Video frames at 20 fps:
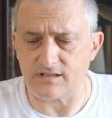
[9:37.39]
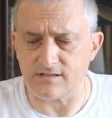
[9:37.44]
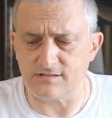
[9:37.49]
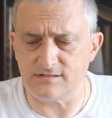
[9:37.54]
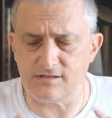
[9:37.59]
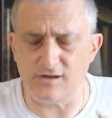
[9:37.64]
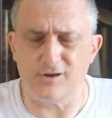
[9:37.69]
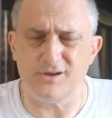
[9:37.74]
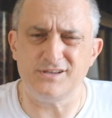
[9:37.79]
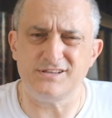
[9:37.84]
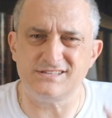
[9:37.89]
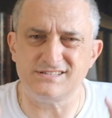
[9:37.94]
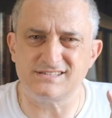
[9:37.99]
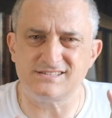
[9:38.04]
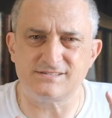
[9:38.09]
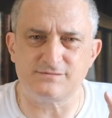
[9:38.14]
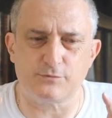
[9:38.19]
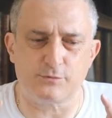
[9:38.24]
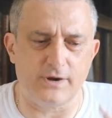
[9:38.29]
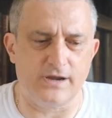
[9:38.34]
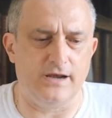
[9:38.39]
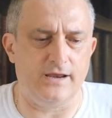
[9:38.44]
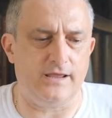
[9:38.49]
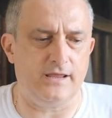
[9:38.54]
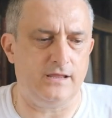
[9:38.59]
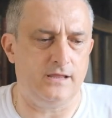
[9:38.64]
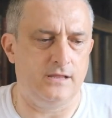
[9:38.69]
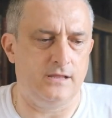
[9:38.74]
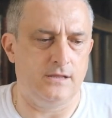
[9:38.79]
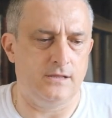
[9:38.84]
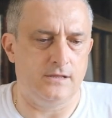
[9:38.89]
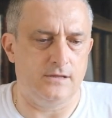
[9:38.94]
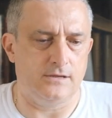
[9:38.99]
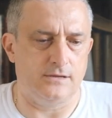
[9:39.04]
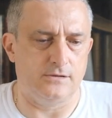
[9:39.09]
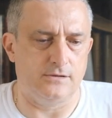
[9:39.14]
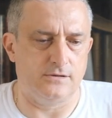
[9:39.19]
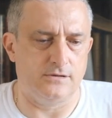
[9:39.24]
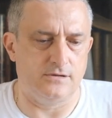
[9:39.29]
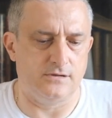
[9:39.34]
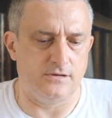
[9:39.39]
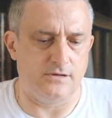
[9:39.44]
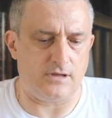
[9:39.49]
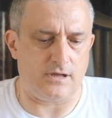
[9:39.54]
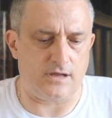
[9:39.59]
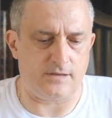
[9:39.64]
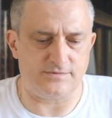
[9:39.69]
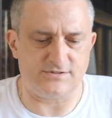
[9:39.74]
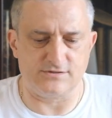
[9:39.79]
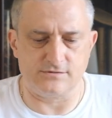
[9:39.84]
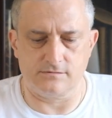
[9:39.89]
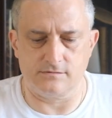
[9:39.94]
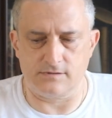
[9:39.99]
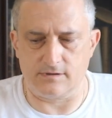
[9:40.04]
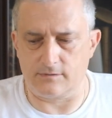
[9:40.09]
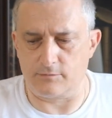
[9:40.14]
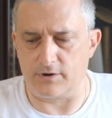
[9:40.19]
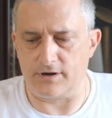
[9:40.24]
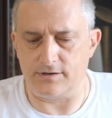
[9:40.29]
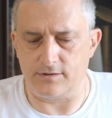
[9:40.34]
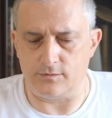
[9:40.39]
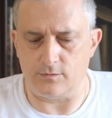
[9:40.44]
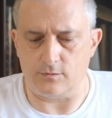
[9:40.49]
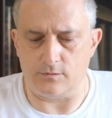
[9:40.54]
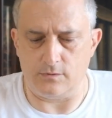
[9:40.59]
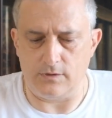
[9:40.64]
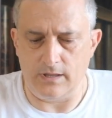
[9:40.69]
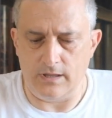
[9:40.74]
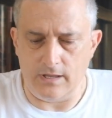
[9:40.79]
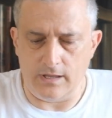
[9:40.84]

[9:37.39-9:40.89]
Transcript: So it's really absolutely great tool.